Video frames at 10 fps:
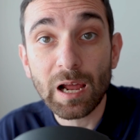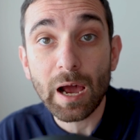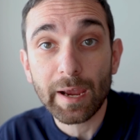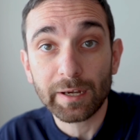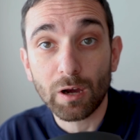
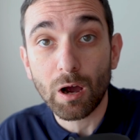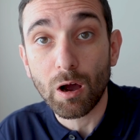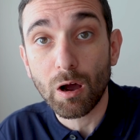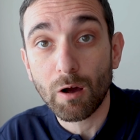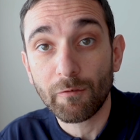line
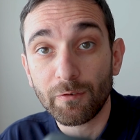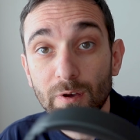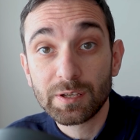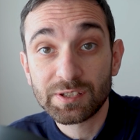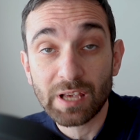of
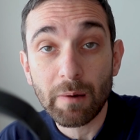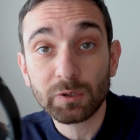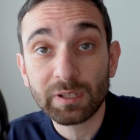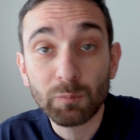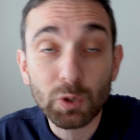some
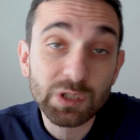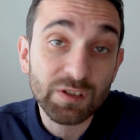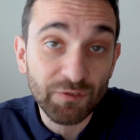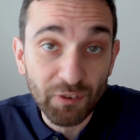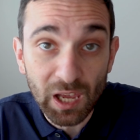of the
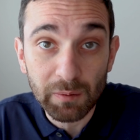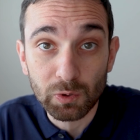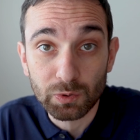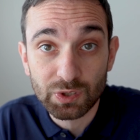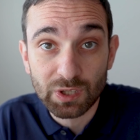most
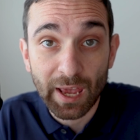famous